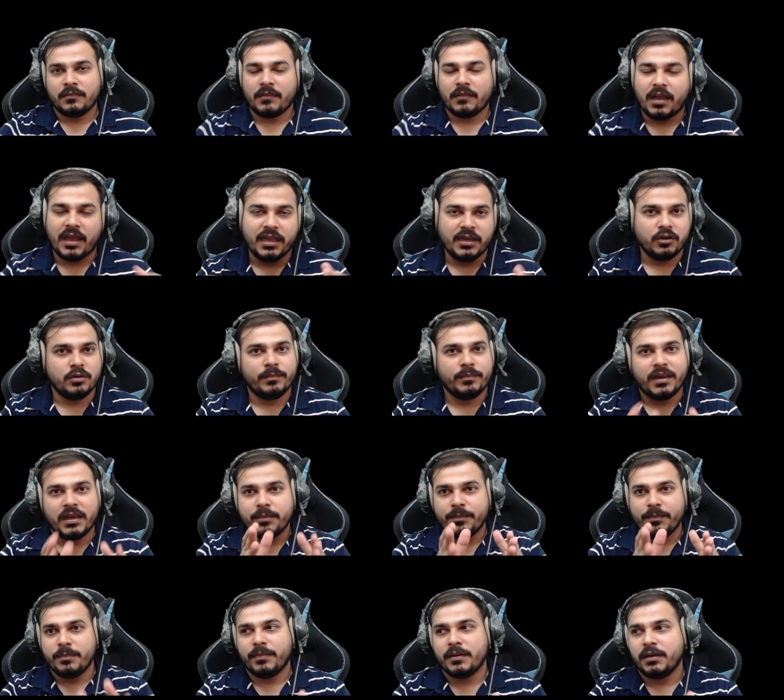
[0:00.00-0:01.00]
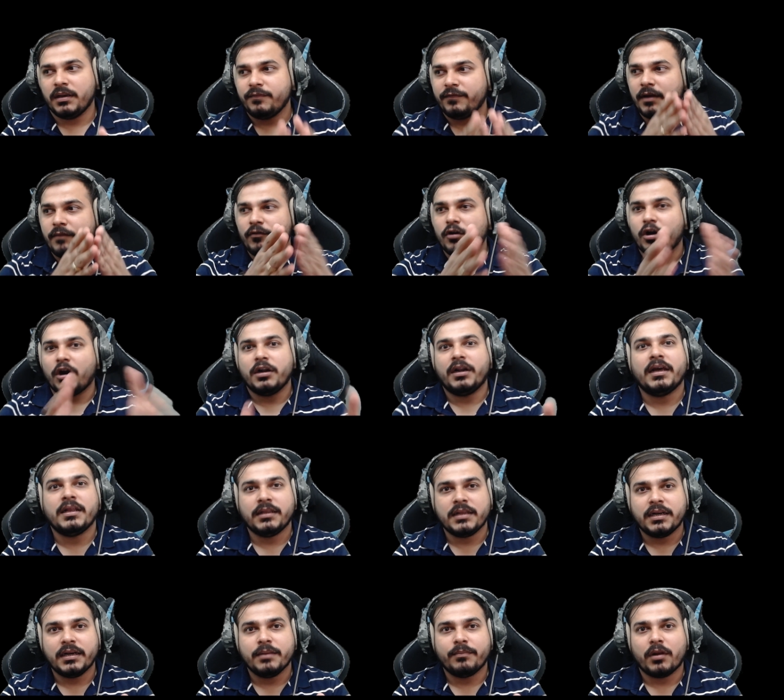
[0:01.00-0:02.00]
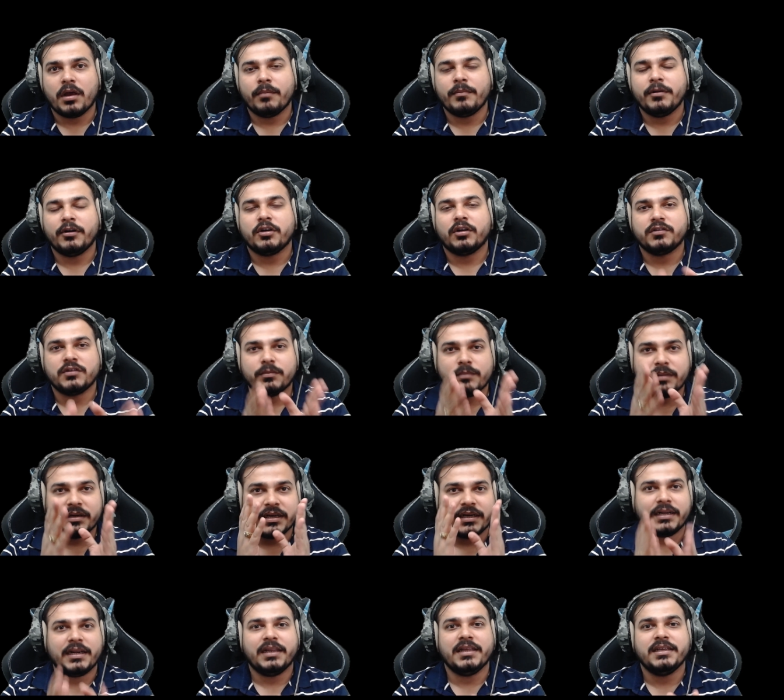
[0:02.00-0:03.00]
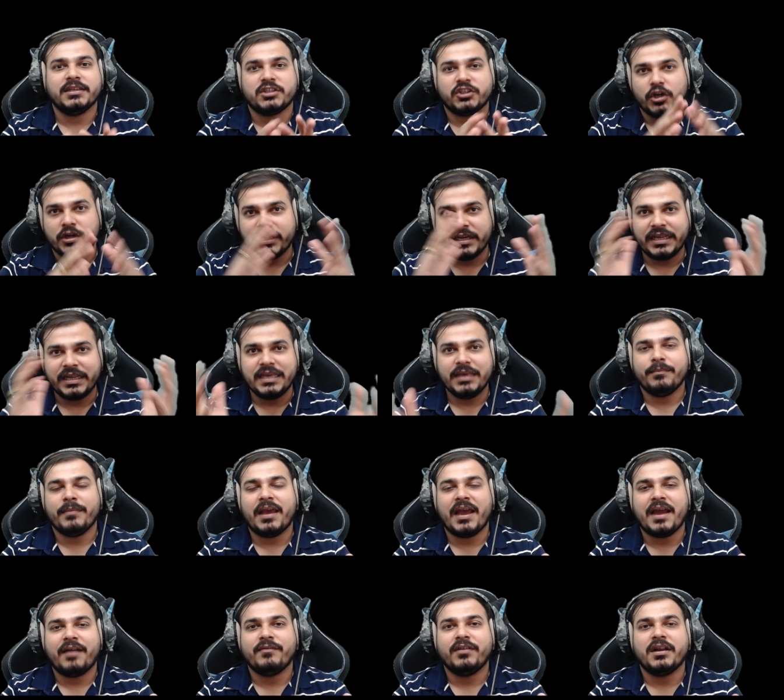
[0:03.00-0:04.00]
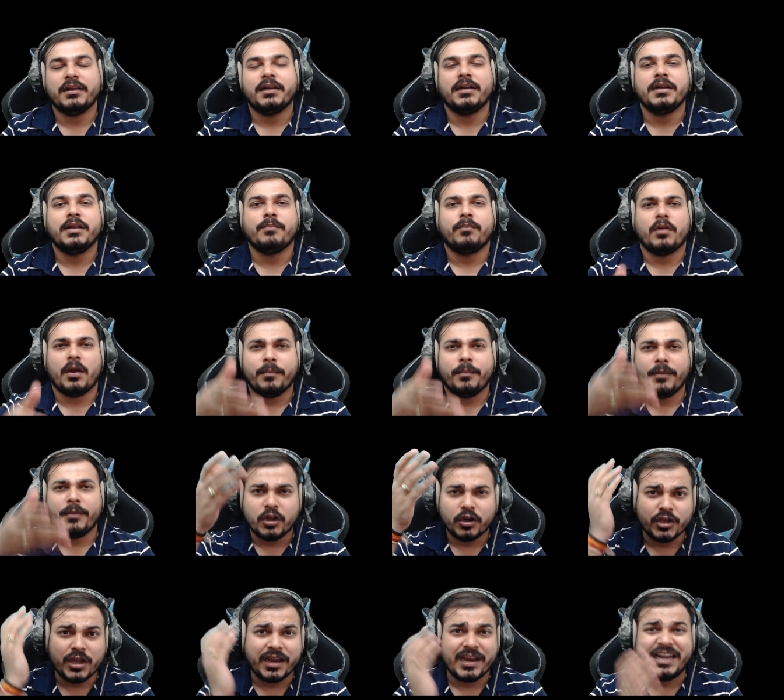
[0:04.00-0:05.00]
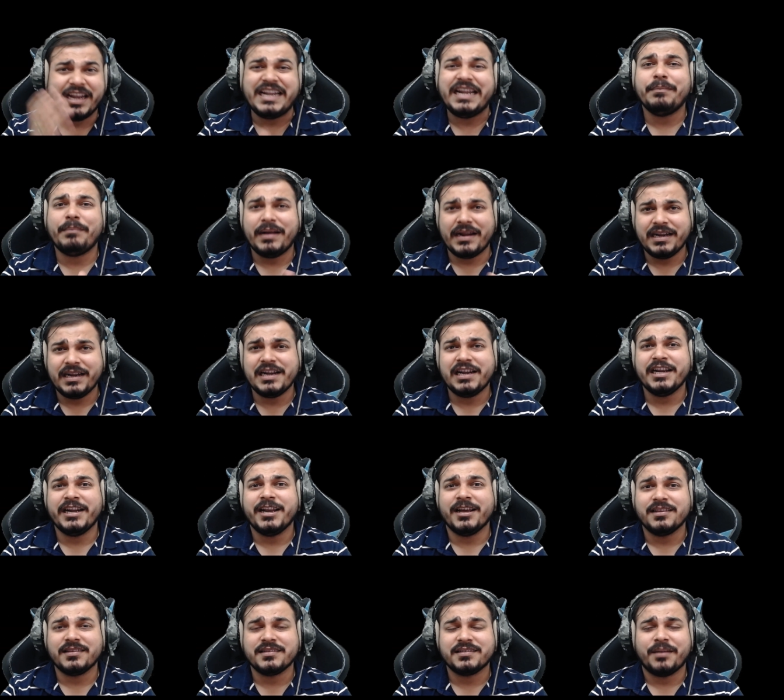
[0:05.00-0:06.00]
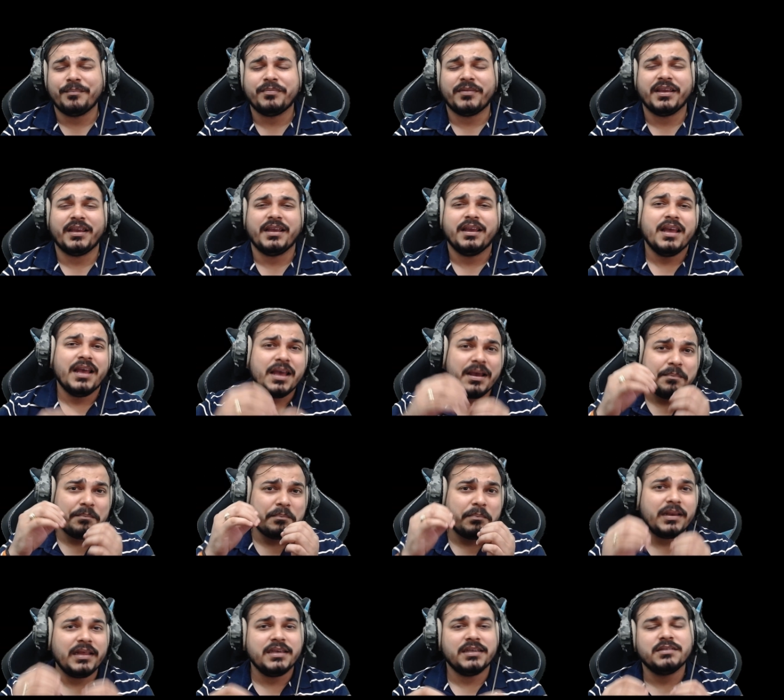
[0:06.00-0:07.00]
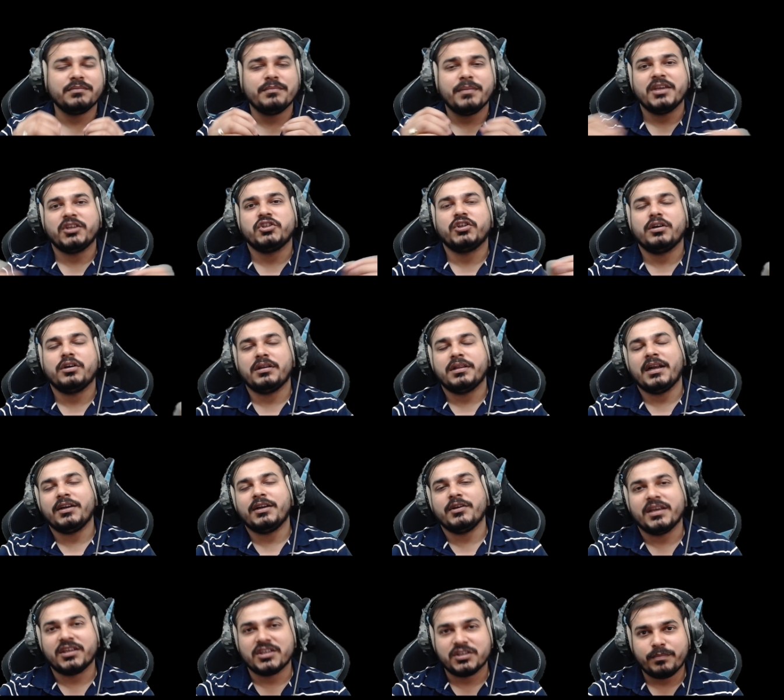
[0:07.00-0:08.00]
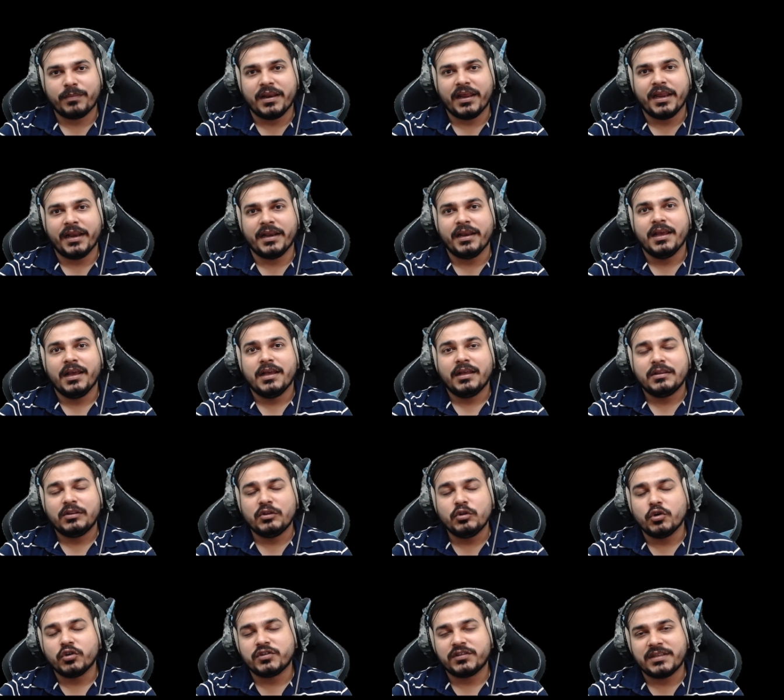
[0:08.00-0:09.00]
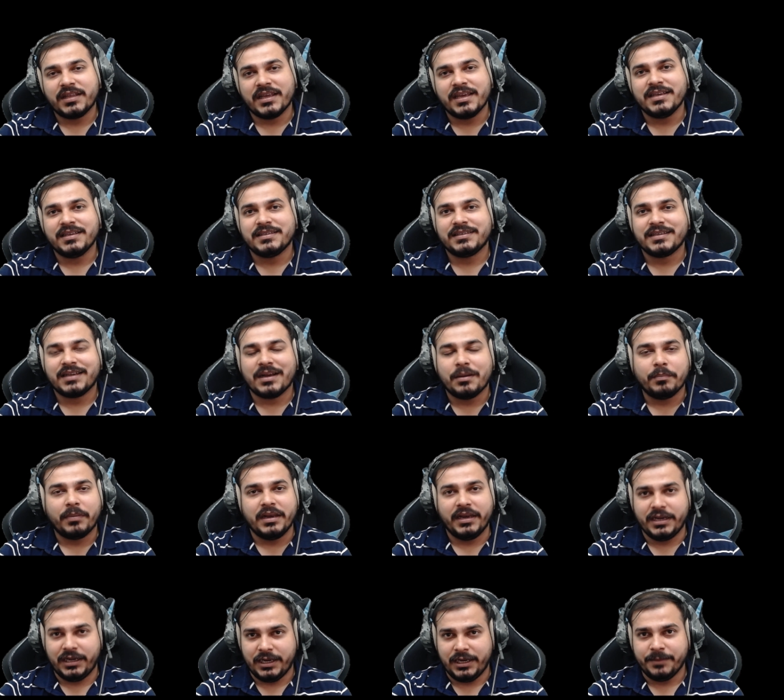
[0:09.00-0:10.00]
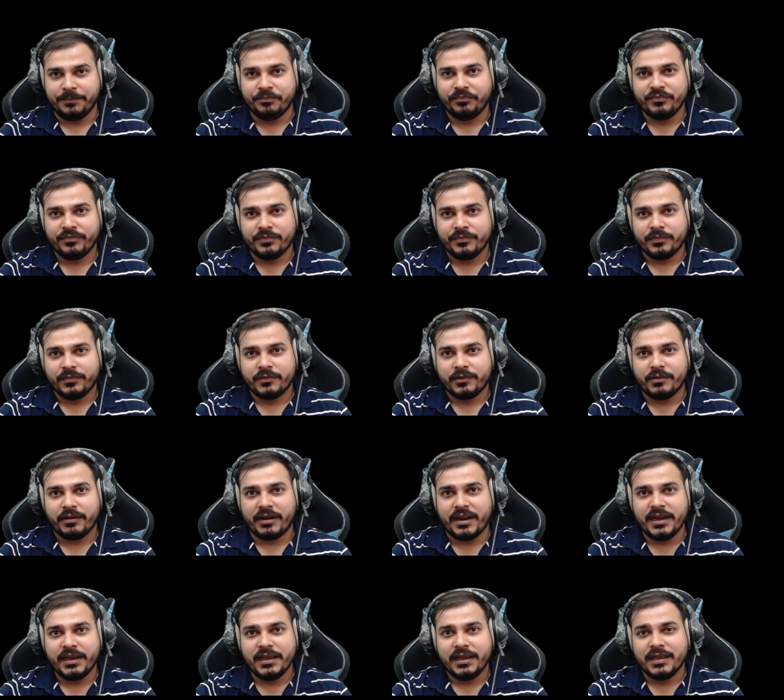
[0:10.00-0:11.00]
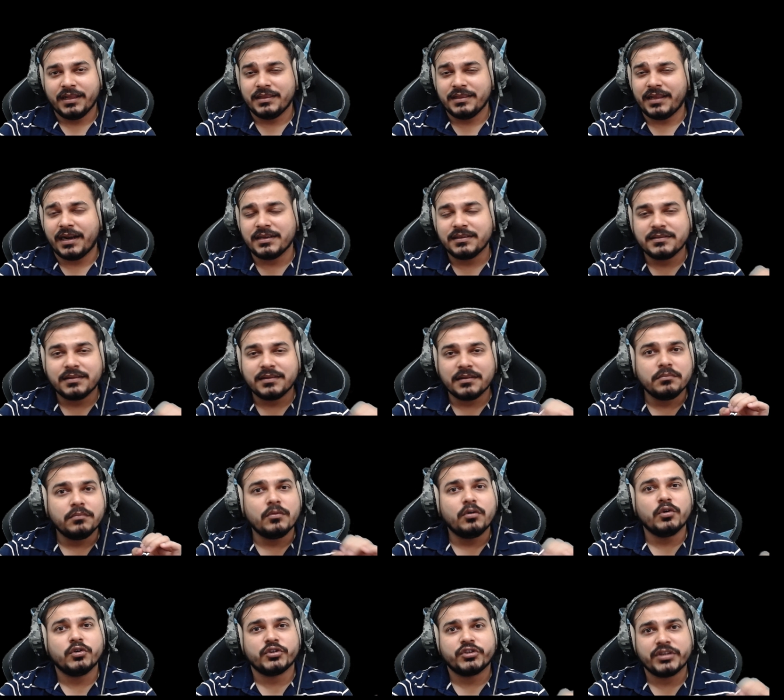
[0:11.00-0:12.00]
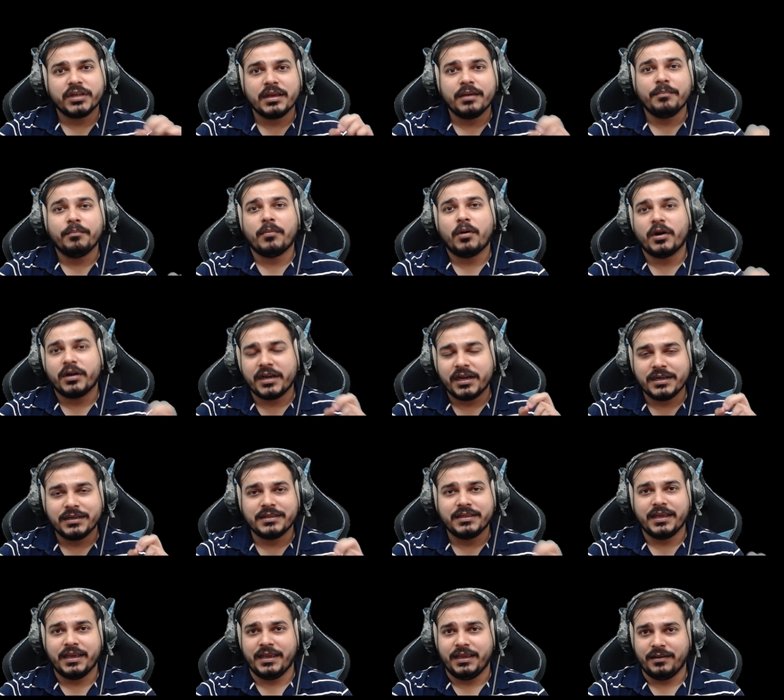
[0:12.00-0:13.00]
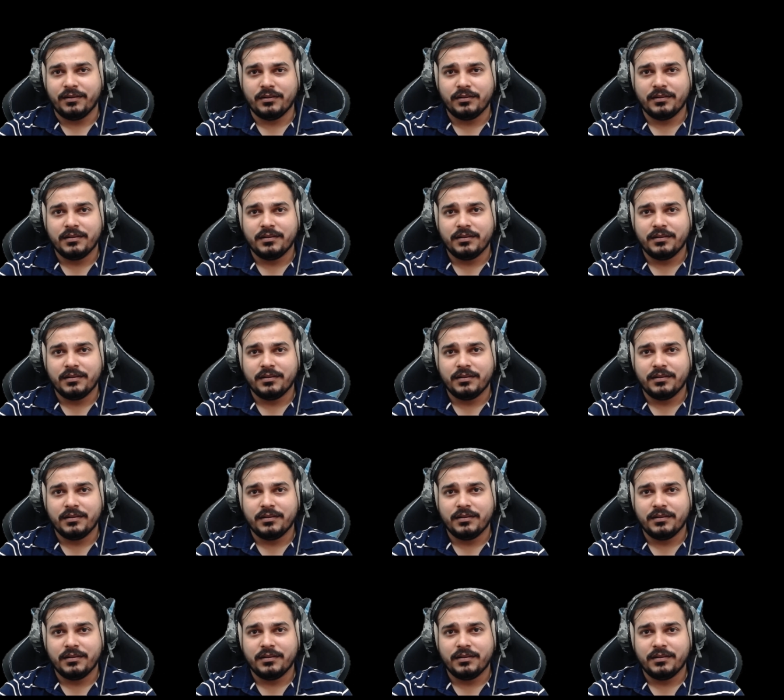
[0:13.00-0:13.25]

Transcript: I know many people, if you have not done the deployment also, but at least your team may have done the deployment or you have independently done something, please make sure that you explain those things completely, right? That is the most important thing.